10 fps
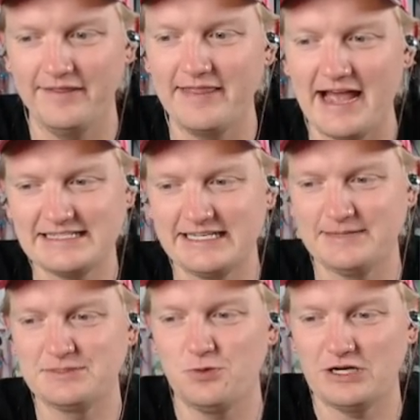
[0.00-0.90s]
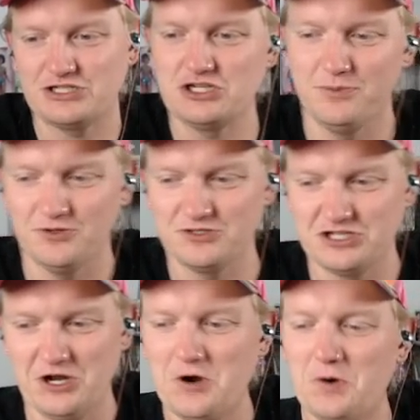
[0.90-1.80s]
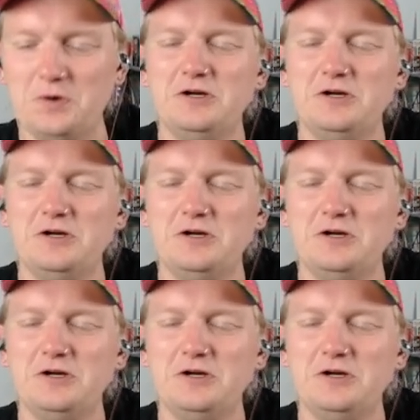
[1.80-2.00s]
That seems questionable too.